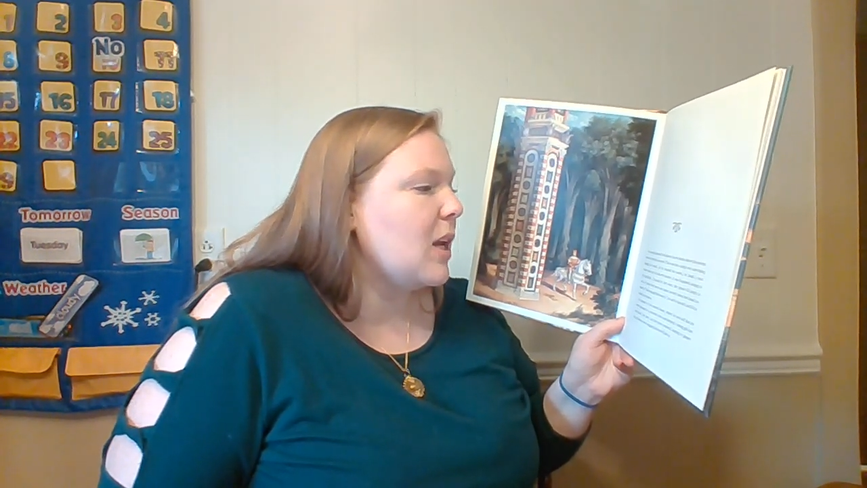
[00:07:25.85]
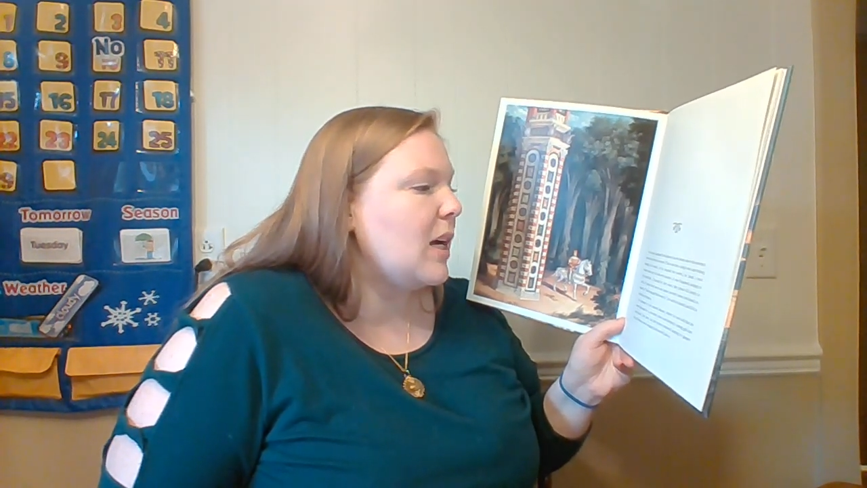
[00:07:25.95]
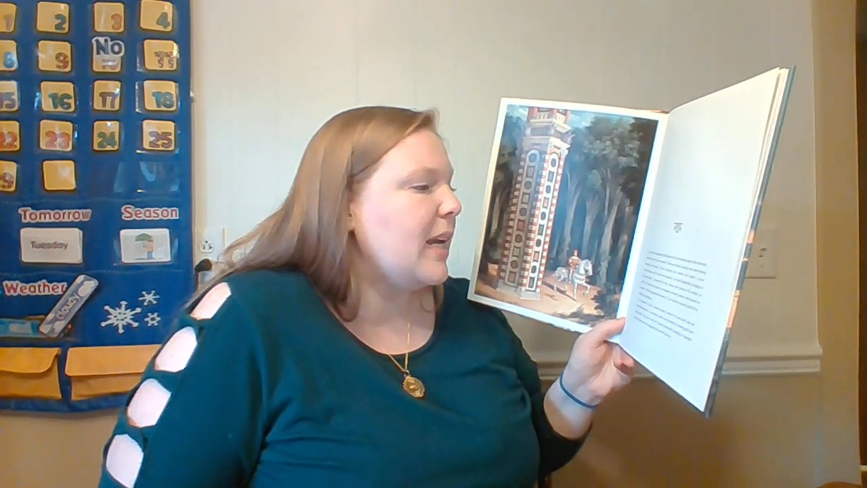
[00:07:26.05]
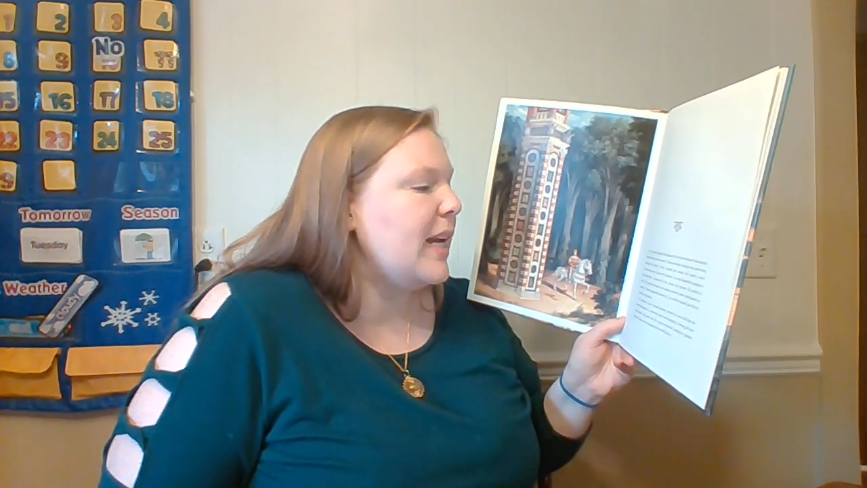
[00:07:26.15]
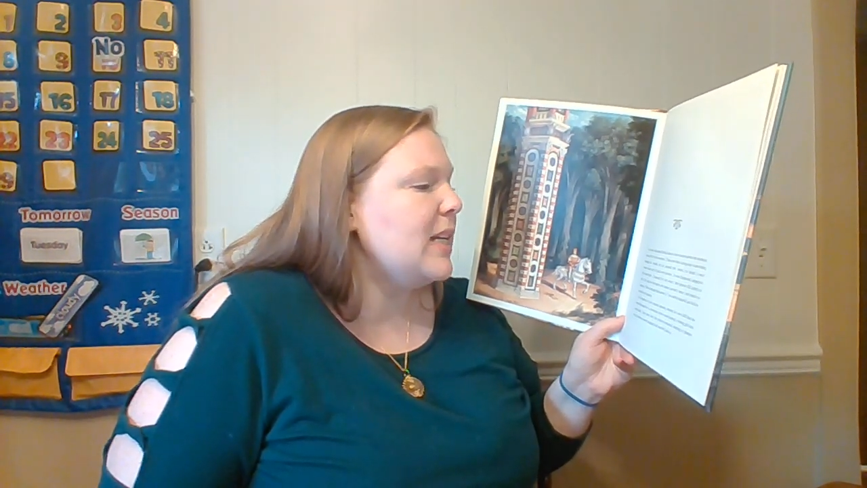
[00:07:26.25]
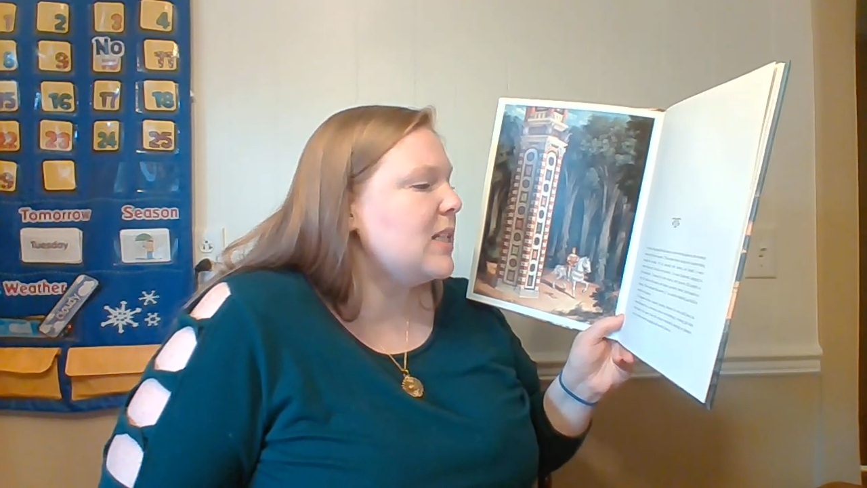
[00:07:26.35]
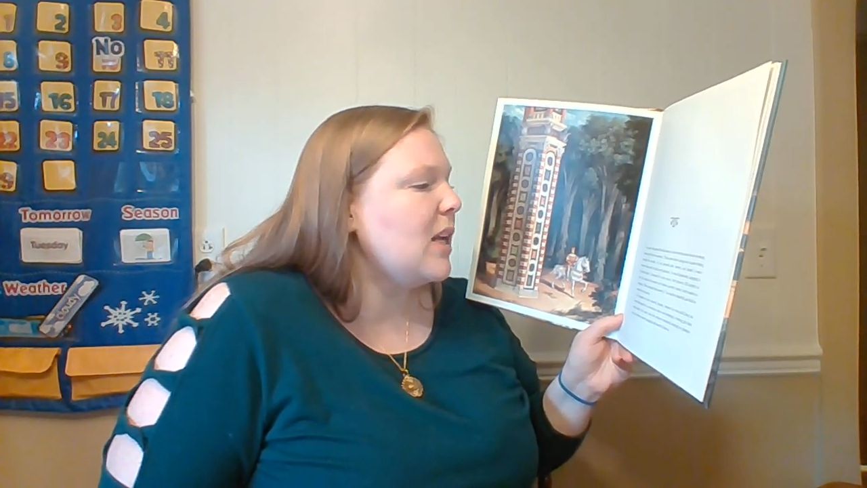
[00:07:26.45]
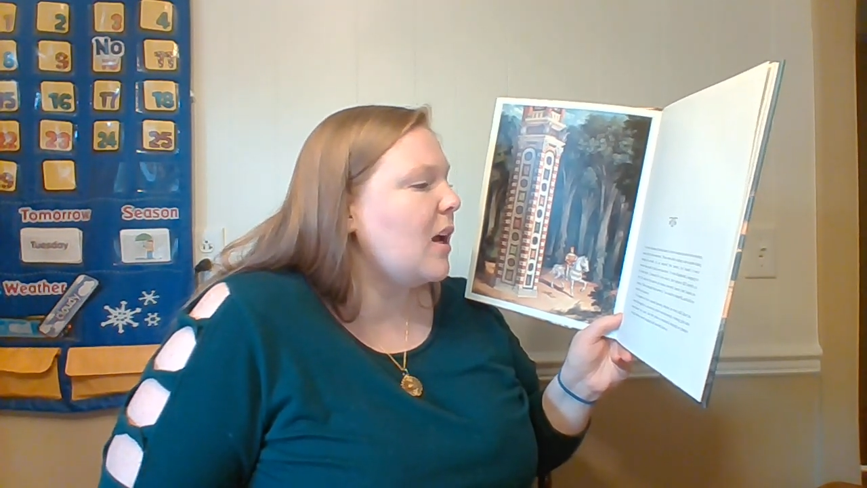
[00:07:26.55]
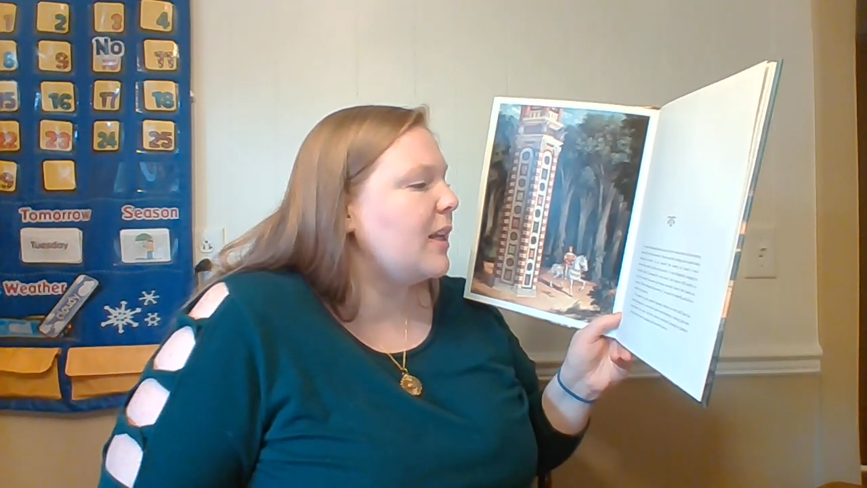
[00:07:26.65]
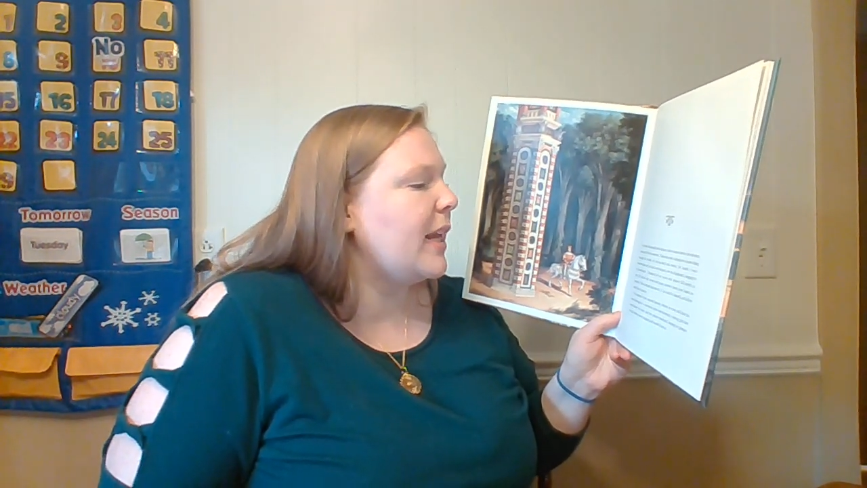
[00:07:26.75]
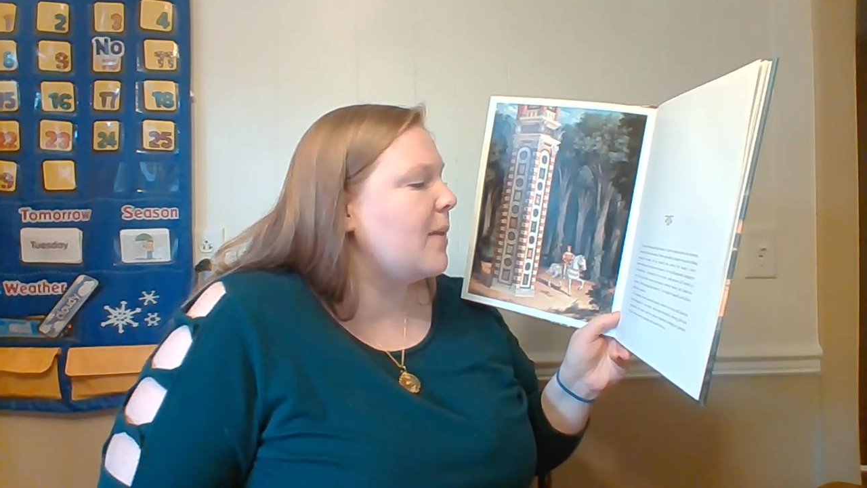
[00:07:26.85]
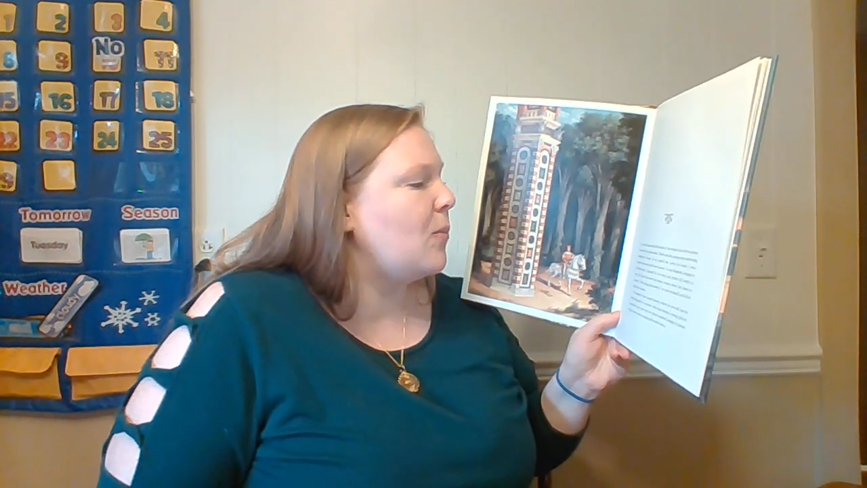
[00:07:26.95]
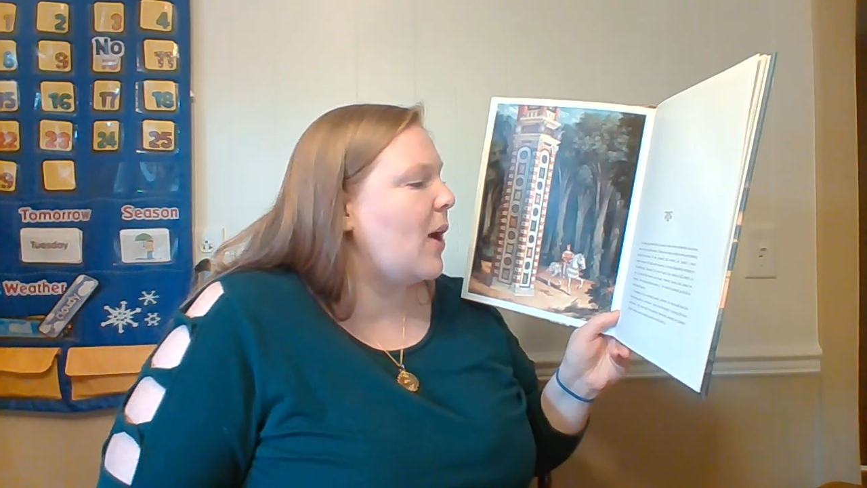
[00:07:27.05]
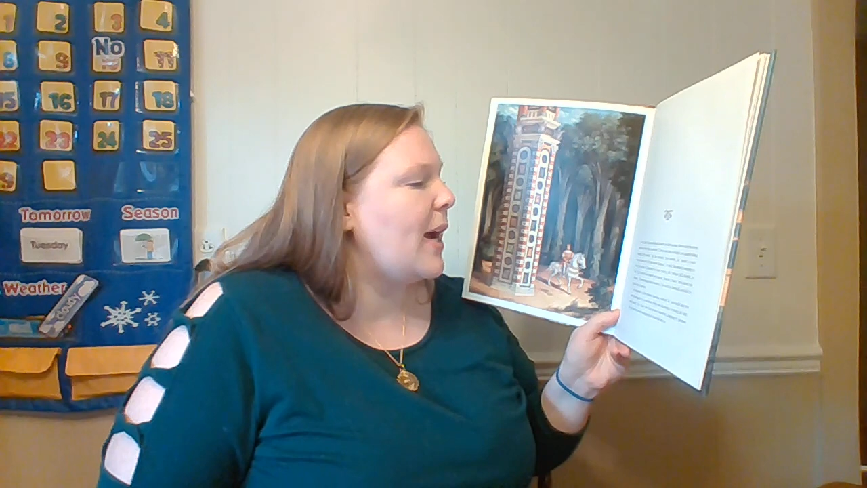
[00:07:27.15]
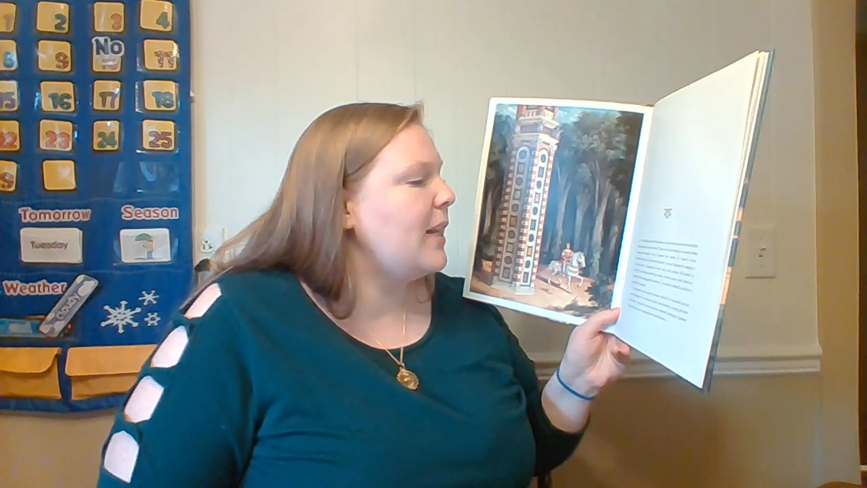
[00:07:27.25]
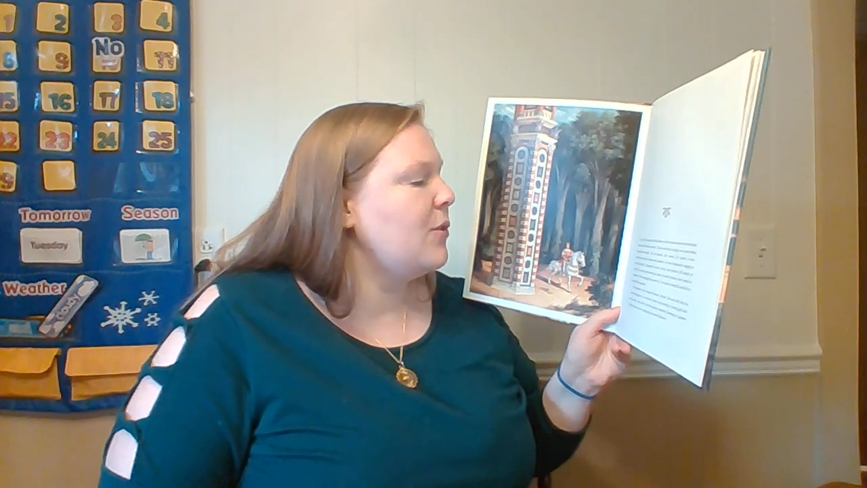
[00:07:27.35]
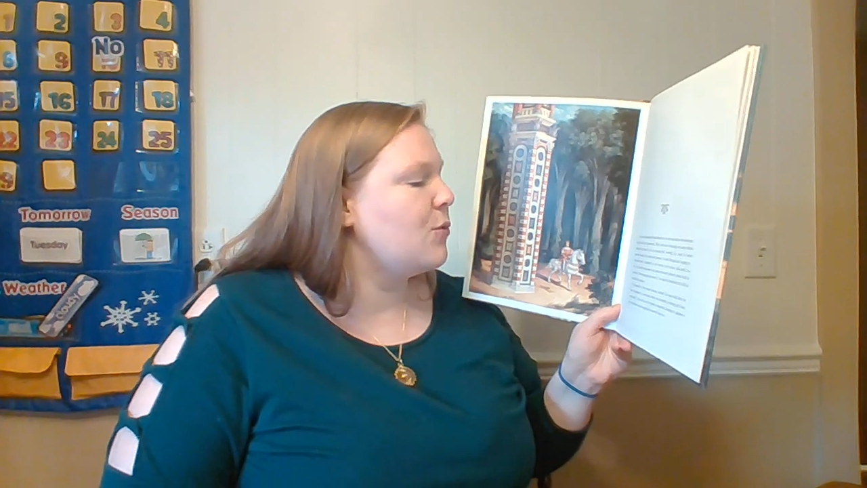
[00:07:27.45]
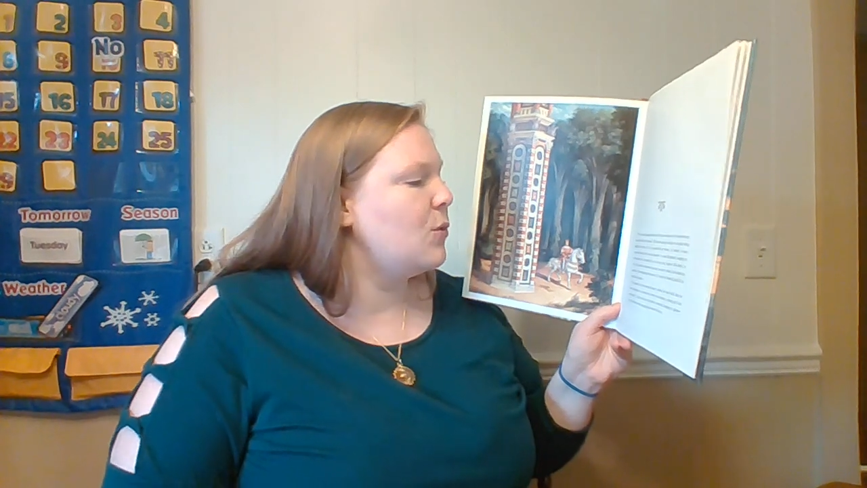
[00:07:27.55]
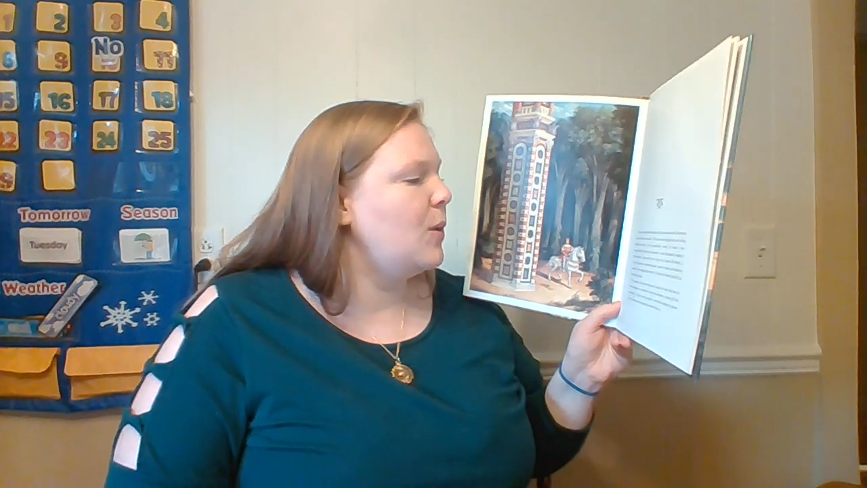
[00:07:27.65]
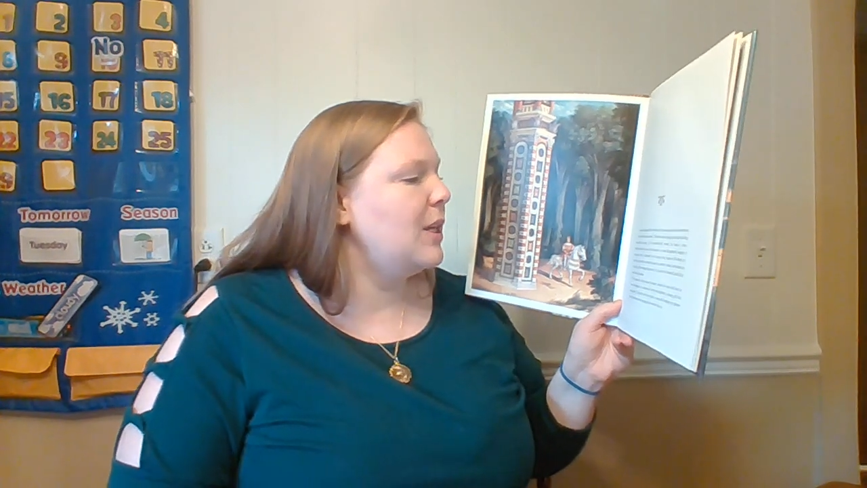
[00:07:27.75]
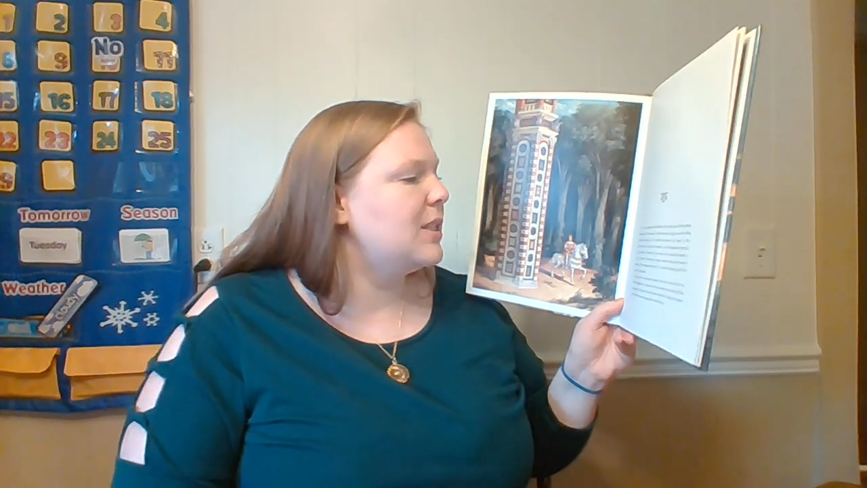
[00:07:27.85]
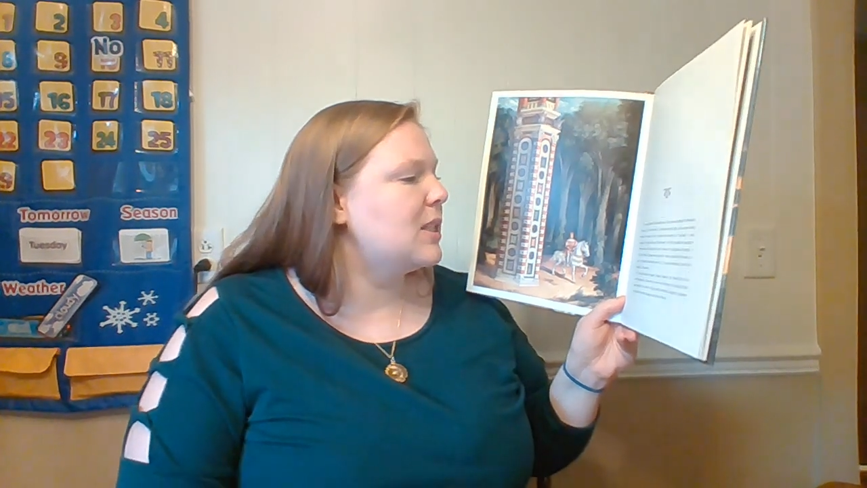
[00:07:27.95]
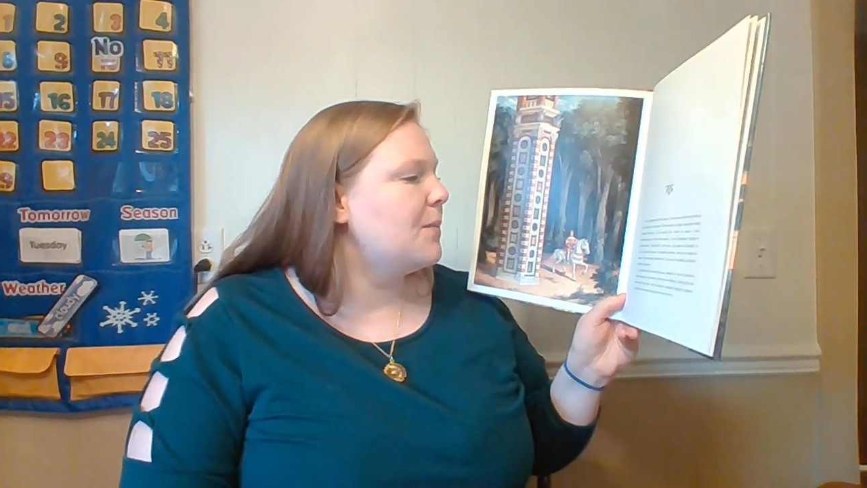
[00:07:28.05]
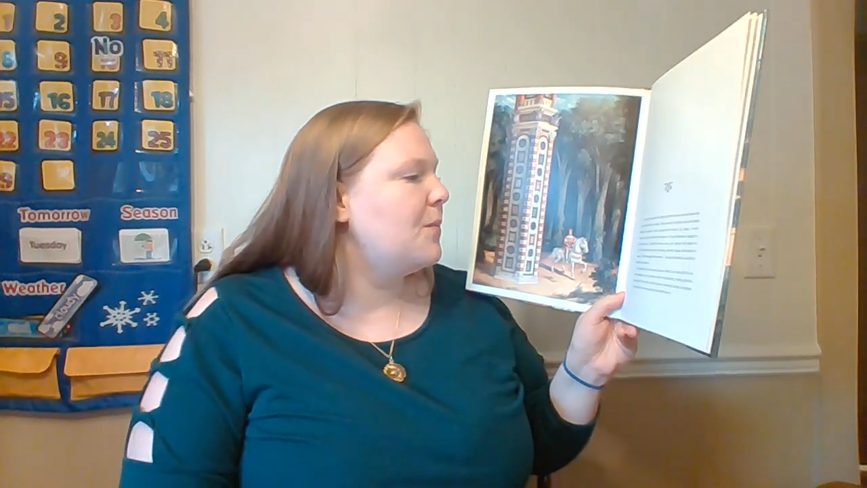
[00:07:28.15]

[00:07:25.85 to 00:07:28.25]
a king's son came riding through the woods.